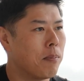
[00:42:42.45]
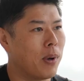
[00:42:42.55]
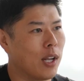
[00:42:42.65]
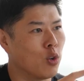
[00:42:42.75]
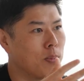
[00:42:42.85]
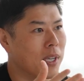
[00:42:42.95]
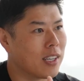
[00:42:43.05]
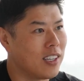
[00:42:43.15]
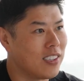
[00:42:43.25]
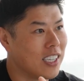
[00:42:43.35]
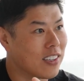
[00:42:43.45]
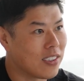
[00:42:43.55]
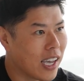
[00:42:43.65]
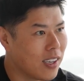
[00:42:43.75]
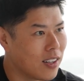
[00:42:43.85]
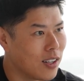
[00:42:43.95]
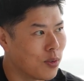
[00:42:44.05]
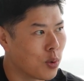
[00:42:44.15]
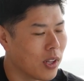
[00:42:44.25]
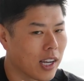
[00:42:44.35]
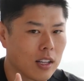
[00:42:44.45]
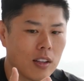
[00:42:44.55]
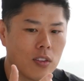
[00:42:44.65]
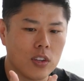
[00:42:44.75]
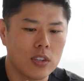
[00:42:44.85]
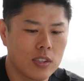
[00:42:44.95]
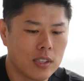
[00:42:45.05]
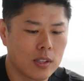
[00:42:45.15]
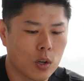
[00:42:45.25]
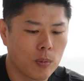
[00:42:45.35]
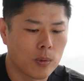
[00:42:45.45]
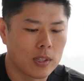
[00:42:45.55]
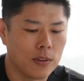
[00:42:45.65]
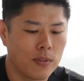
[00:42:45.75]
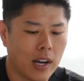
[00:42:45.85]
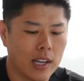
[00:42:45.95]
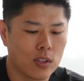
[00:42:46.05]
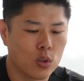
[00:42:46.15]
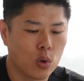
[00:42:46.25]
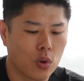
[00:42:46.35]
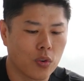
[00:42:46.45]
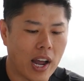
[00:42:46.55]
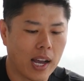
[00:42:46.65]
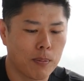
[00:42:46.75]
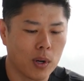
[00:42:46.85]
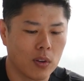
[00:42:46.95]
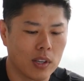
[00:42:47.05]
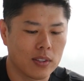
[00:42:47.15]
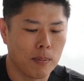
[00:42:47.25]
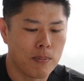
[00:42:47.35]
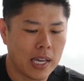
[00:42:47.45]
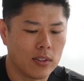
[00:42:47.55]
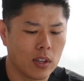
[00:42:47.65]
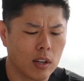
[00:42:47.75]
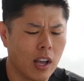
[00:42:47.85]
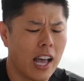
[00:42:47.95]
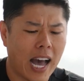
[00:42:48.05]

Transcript: But it was because the executives were like, this device, this little Crackberry thing is amazing.